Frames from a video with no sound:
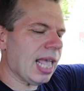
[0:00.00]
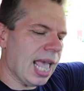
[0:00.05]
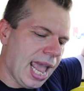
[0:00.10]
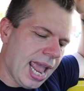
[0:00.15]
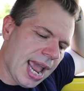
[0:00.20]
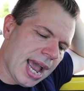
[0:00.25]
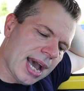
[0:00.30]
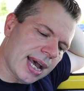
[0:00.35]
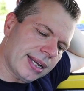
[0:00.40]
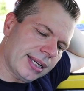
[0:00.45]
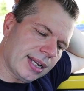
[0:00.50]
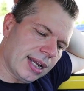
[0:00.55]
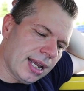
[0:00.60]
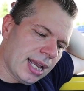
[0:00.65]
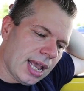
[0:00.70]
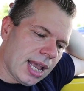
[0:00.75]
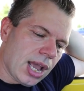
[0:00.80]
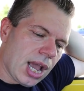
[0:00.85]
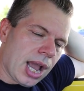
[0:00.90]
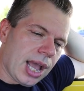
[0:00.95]
And
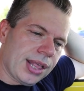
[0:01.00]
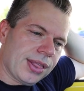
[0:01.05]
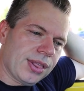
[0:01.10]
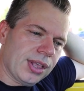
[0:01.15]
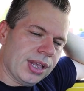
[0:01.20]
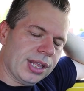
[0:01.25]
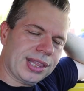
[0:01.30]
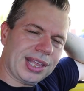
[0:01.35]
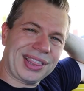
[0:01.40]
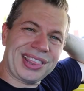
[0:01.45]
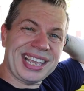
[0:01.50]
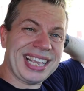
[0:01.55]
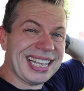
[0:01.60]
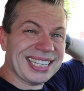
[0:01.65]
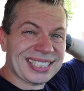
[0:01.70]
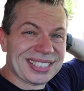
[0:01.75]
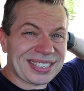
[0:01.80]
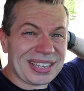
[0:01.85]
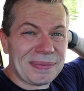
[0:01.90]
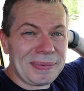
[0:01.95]
the thing
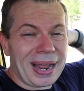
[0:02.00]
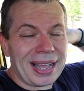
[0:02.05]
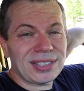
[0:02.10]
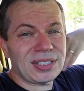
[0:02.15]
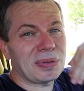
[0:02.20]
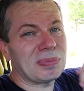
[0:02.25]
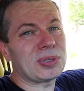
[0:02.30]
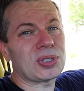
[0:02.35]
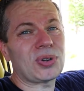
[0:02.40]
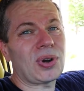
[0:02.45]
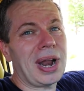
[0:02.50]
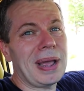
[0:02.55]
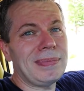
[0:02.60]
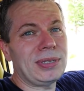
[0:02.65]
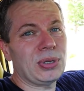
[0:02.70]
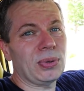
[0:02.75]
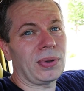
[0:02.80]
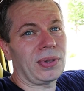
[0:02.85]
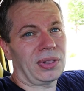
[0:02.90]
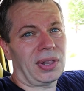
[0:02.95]
is, is I'm not
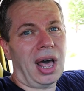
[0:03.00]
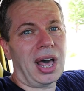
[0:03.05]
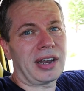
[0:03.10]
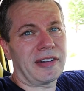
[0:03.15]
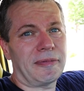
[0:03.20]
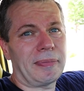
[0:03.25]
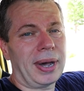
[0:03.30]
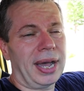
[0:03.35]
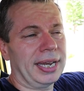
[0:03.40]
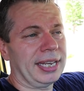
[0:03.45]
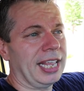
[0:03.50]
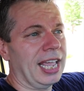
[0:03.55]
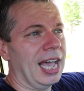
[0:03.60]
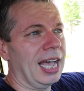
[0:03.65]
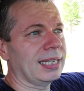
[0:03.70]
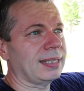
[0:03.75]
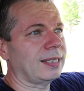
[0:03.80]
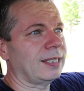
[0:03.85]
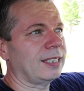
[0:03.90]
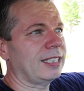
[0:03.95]
subscribed to a lot of
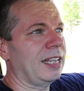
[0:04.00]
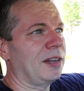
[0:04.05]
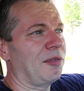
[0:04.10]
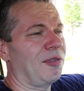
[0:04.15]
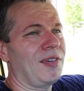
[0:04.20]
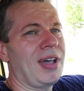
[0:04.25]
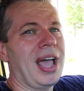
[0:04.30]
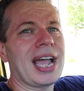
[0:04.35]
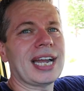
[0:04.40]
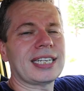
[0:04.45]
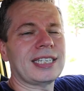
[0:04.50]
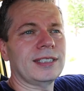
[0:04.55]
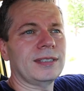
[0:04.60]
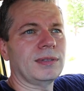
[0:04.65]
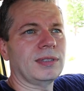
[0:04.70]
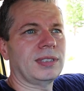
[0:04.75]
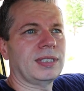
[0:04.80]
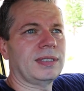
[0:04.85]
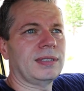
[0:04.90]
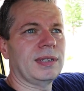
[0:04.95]
podcasts. In fact,
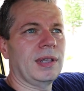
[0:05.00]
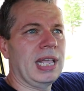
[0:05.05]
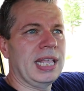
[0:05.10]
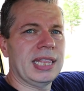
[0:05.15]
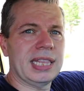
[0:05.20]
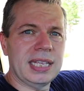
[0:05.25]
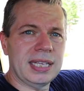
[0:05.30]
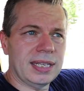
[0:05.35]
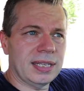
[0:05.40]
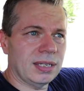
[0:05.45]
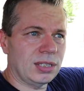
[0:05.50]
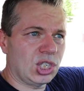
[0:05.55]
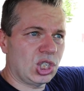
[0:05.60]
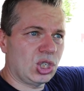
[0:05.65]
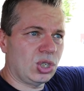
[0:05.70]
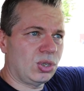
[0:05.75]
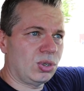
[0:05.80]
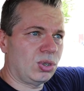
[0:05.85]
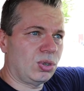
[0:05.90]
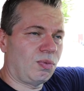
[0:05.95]
in the
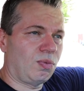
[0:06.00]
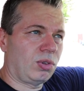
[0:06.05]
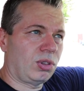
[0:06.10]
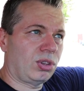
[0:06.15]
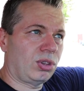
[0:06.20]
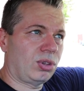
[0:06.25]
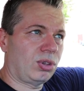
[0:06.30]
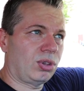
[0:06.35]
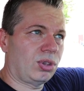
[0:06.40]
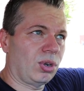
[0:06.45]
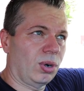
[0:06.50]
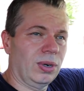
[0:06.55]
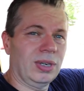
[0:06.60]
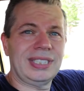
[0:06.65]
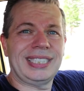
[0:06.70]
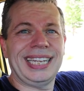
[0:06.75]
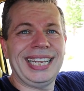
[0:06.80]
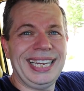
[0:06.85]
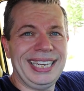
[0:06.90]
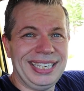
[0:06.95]

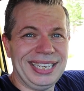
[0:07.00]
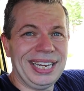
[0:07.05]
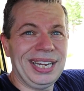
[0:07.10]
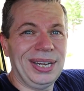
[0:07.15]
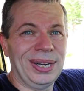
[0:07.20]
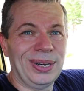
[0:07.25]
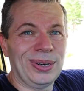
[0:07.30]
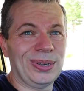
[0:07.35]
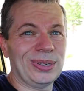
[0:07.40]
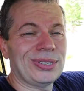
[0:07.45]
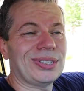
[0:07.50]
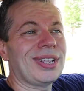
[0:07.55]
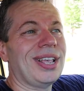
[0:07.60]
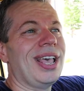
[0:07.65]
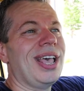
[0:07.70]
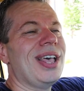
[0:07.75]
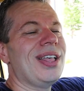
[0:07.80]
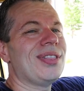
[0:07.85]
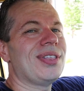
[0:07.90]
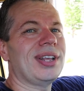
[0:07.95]
13 years
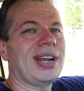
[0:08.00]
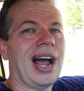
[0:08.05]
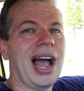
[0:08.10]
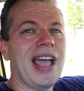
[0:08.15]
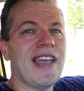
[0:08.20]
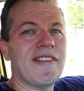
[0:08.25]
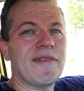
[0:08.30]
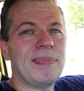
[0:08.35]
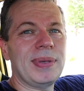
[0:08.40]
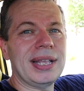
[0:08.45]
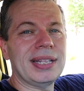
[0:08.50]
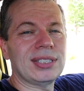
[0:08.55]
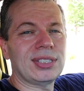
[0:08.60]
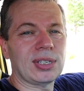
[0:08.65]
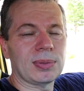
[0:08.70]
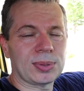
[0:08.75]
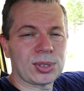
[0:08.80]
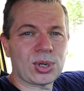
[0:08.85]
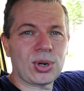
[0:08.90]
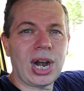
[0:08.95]
that I have been
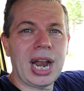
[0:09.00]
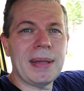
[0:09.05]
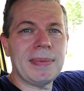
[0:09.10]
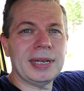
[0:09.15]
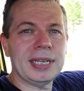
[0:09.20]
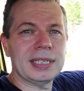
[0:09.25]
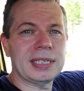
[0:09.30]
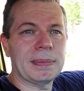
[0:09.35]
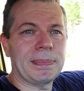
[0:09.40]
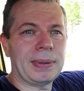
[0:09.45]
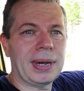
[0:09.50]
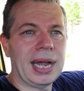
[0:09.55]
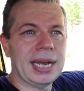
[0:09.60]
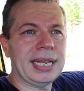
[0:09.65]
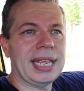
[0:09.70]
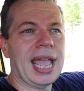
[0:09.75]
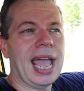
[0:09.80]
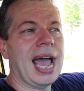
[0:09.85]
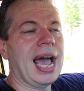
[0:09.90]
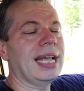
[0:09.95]
subscribing to
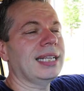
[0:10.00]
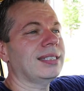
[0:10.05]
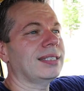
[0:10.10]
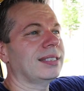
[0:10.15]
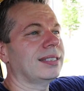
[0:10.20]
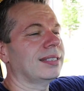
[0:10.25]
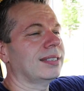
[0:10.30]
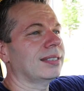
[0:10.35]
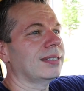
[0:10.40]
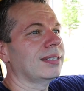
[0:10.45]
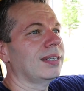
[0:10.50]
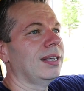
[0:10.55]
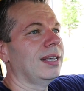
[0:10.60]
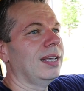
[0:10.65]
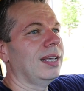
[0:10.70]
podcasts,